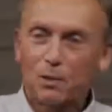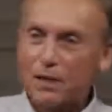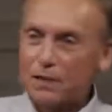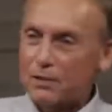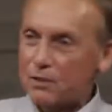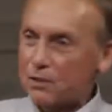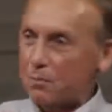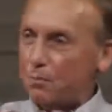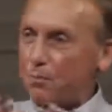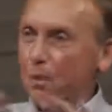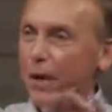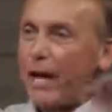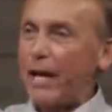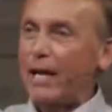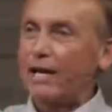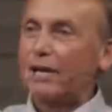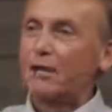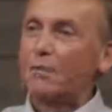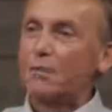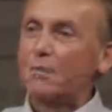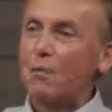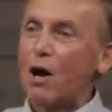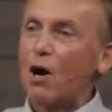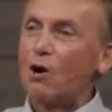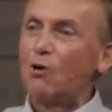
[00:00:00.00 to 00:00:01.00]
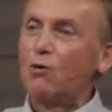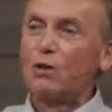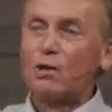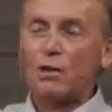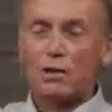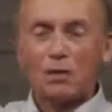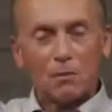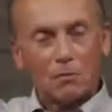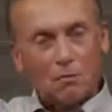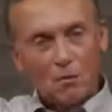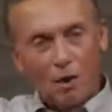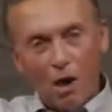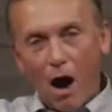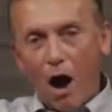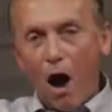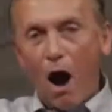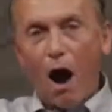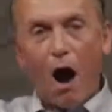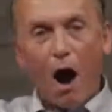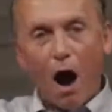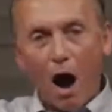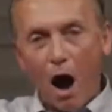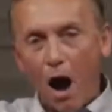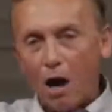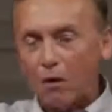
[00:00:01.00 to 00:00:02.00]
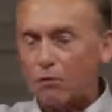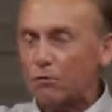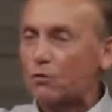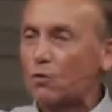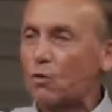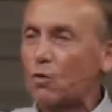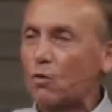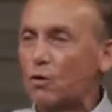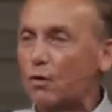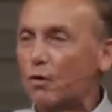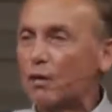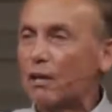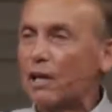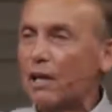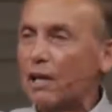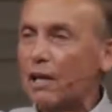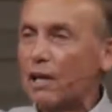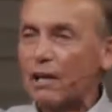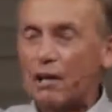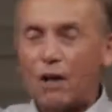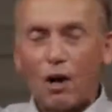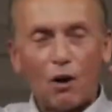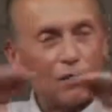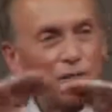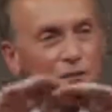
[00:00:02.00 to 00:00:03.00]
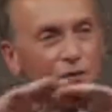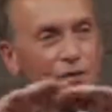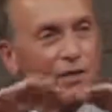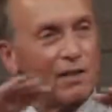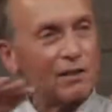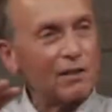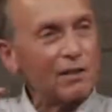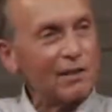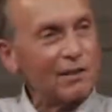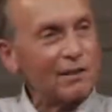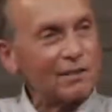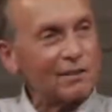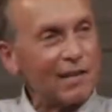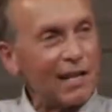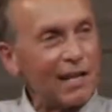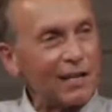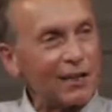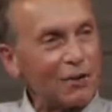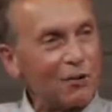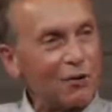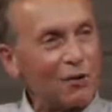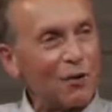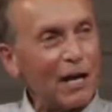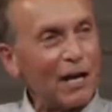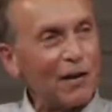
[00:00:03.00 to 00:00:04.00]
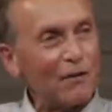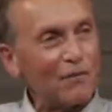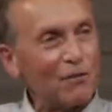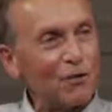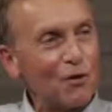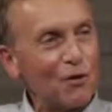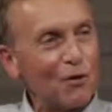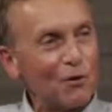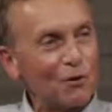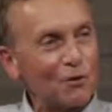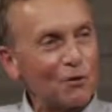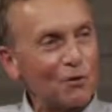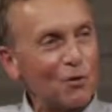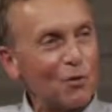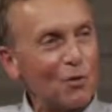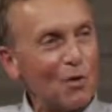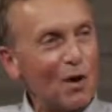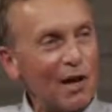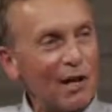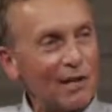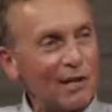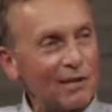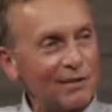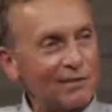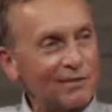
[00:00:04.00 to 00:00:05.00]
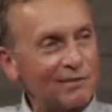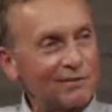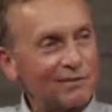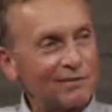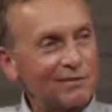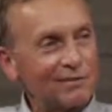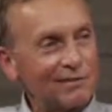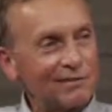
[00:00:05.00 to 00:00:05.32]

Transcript: The place is pandemonium, roaring, and all of a sudden it's like graveyard quiet.